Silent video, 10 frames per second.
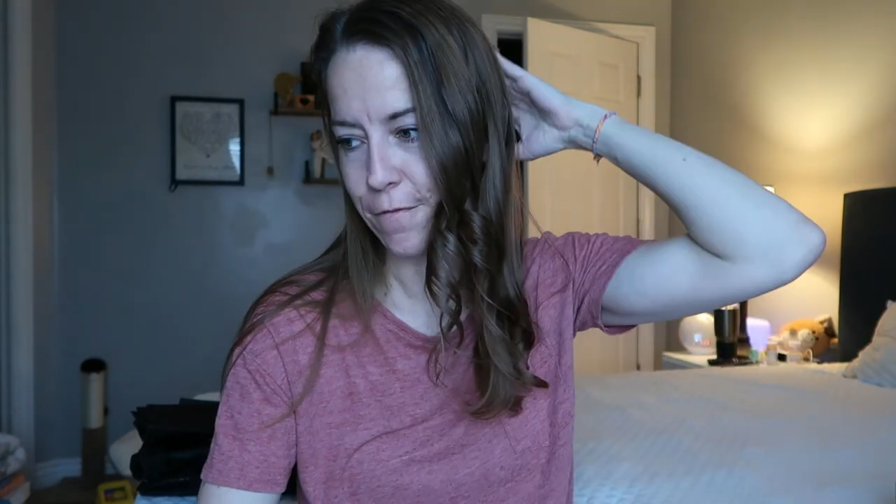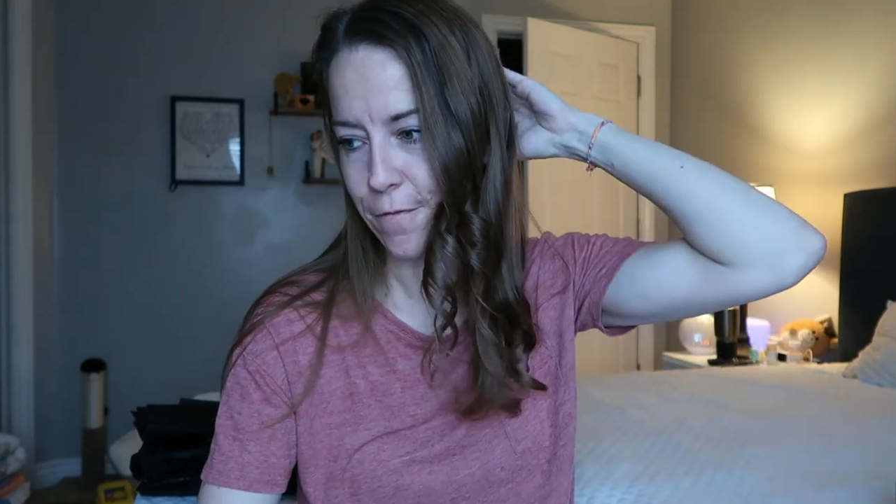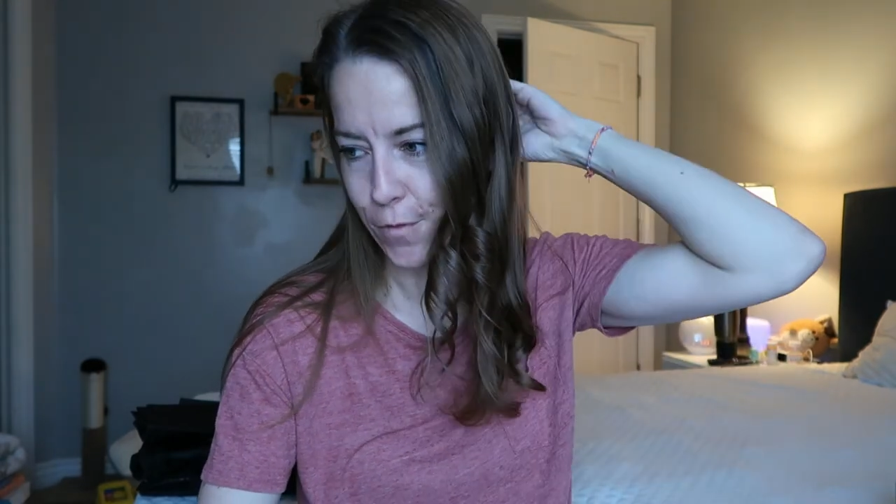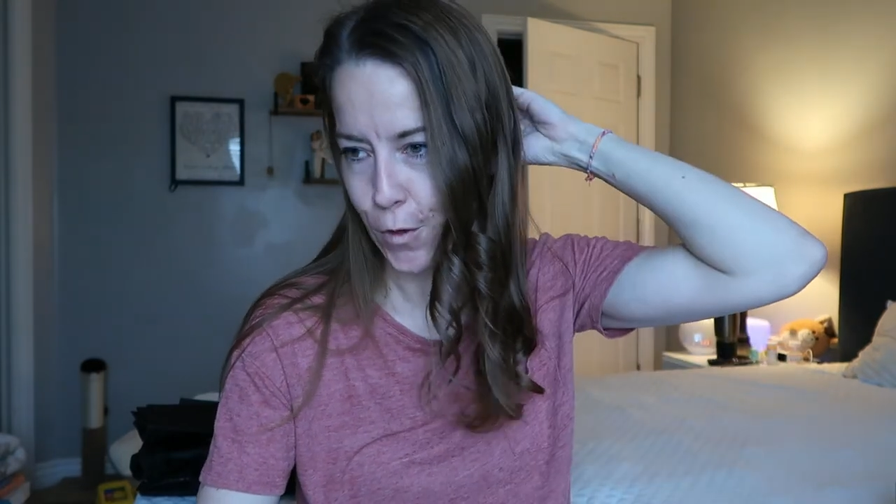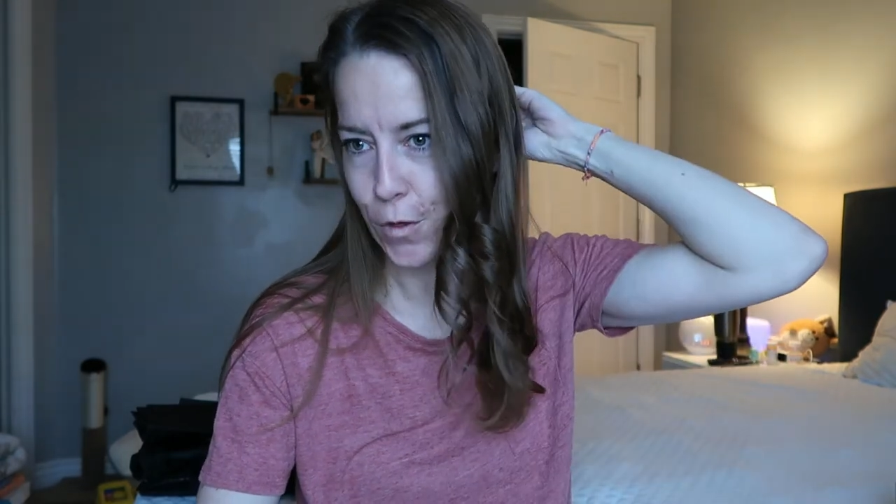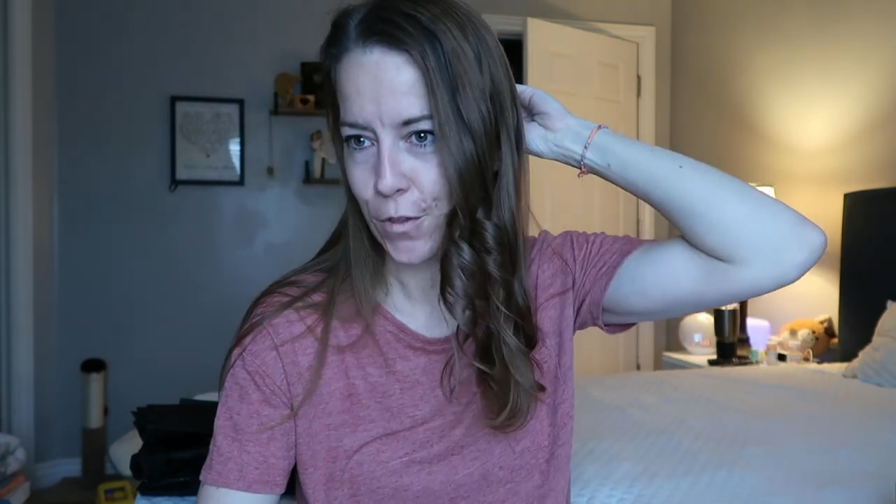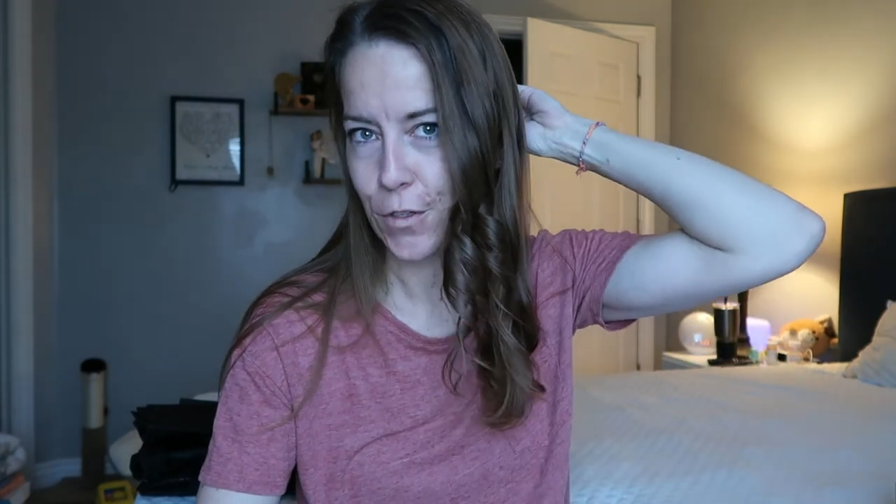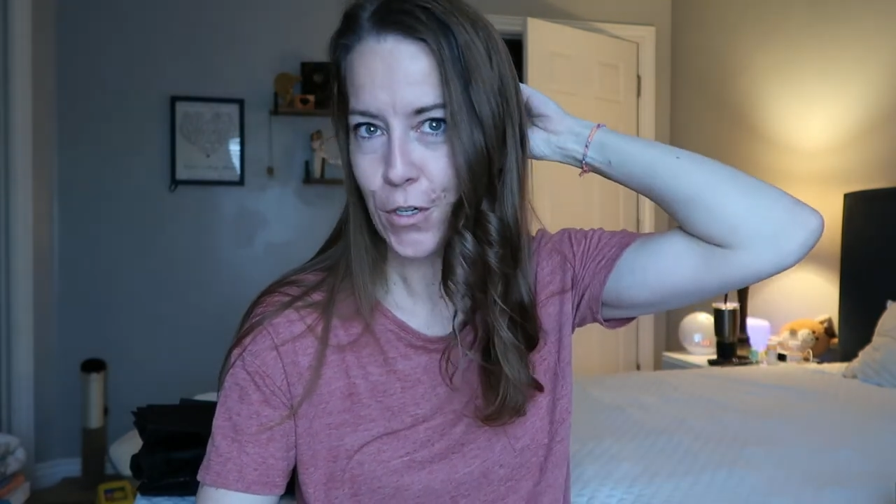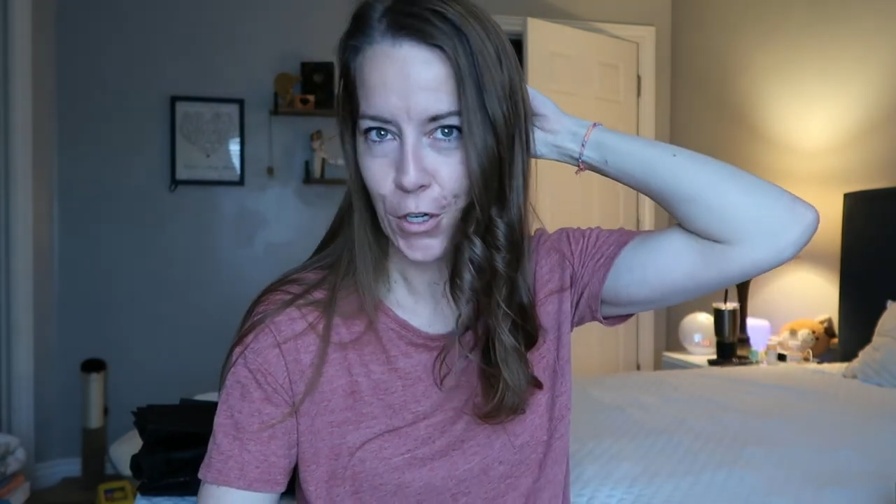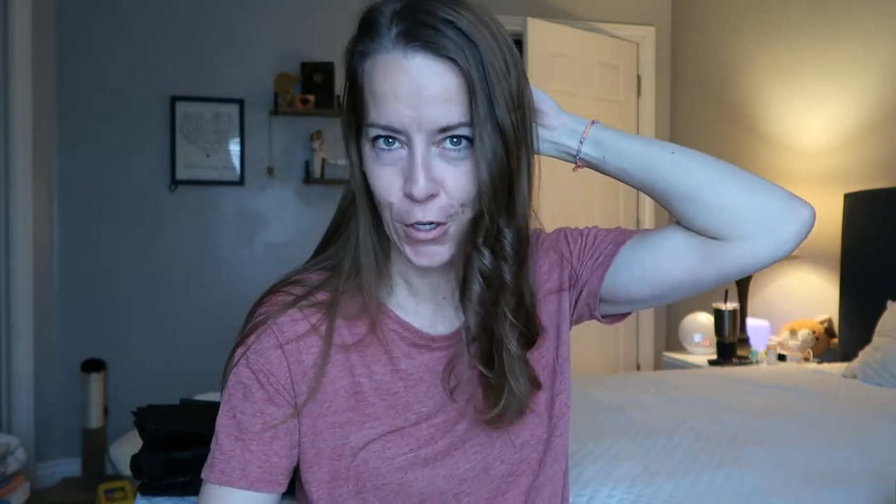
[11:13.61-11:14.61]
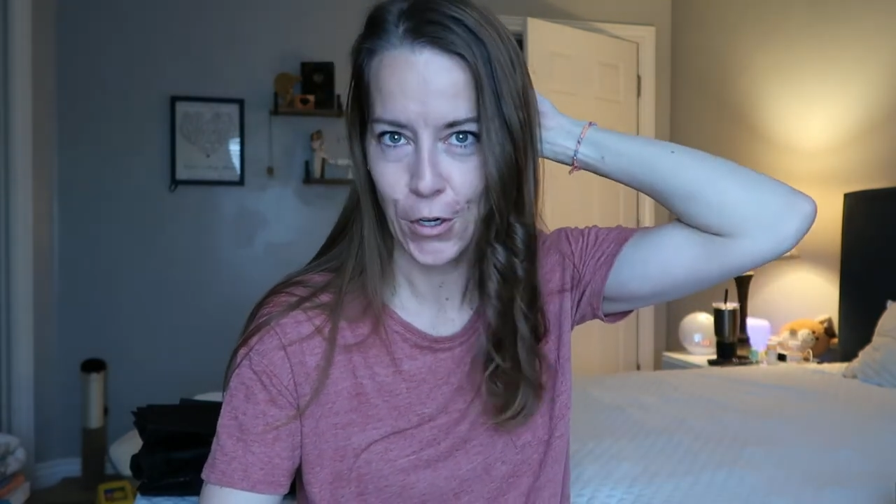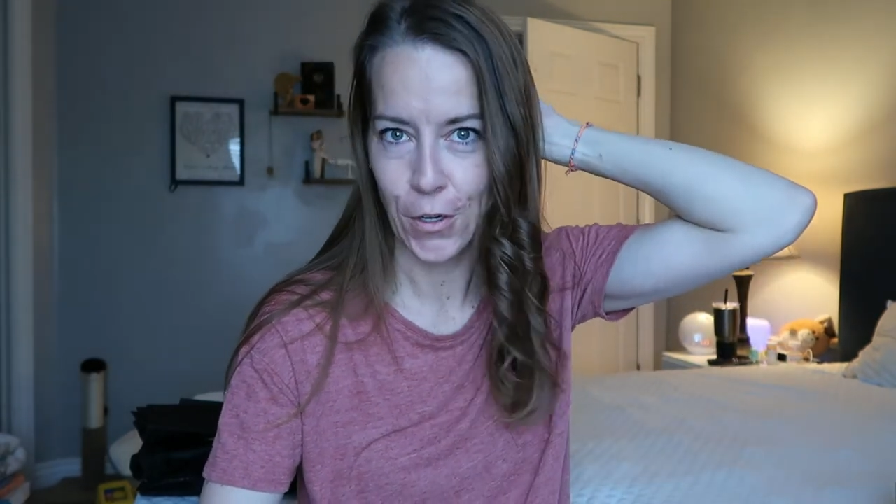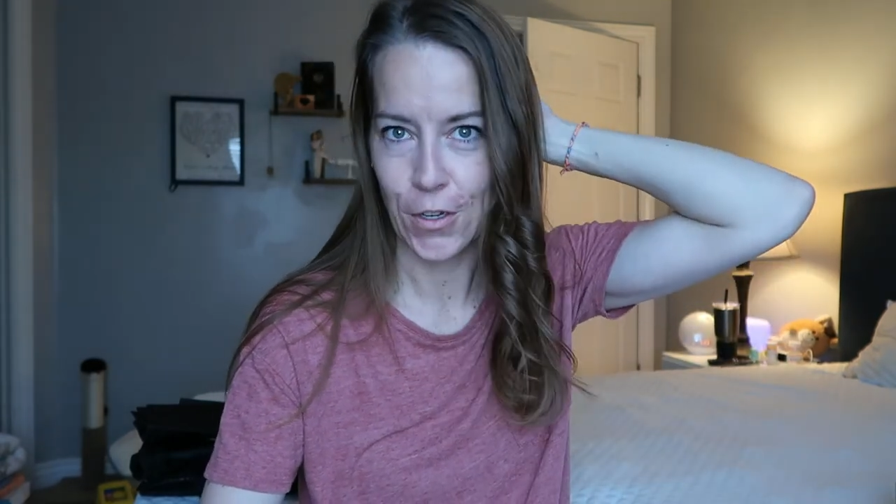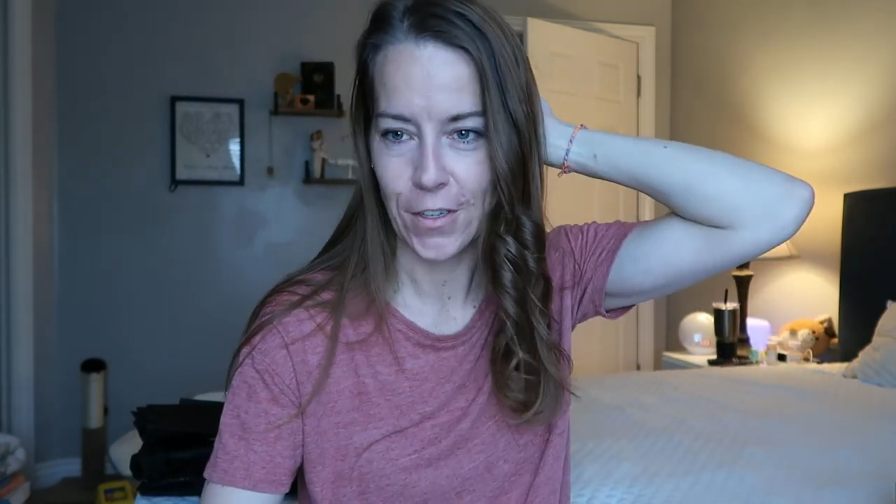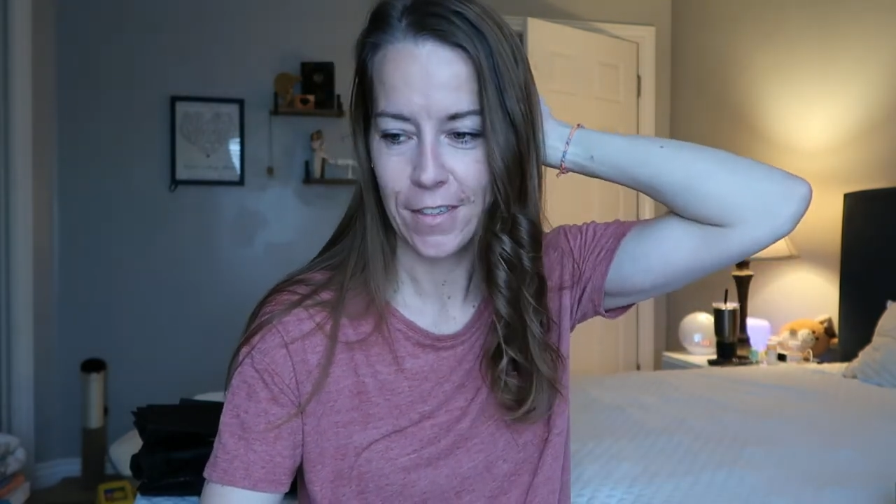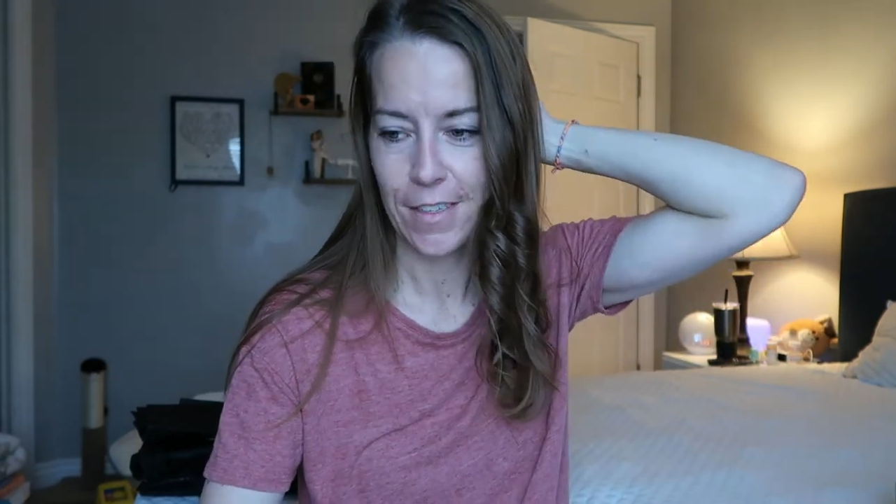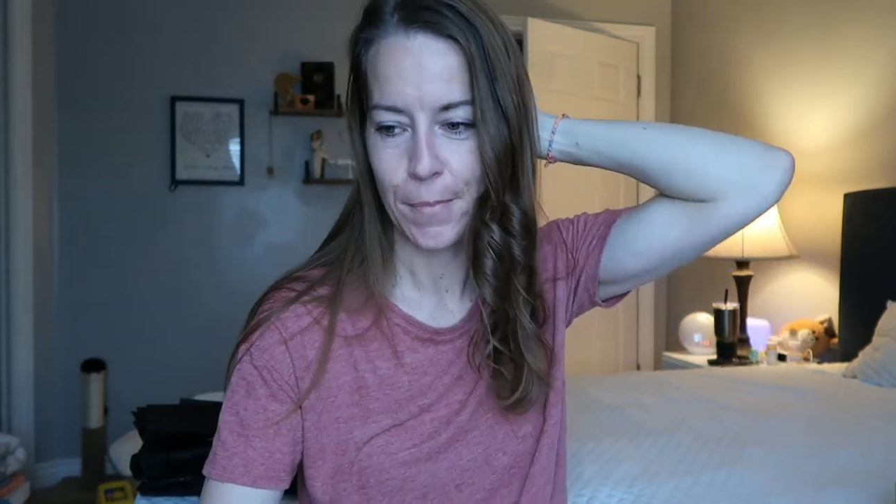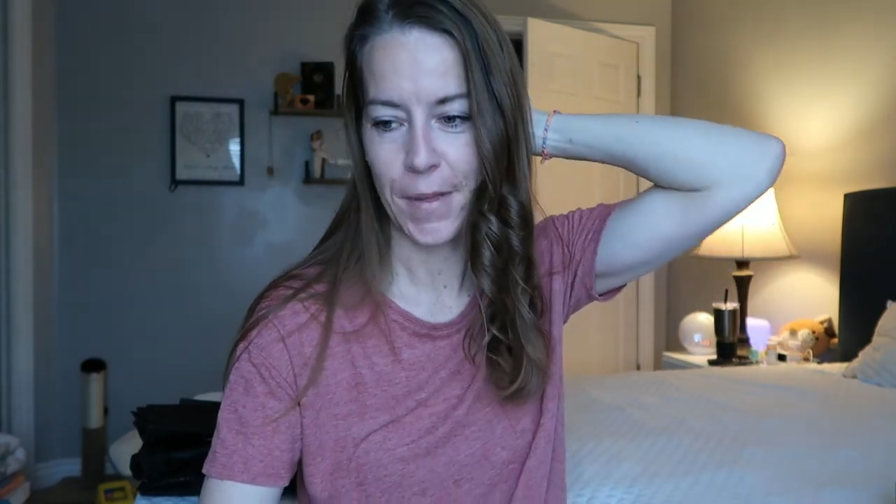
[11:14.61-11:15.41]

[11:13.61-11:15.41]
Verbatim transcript: full curl,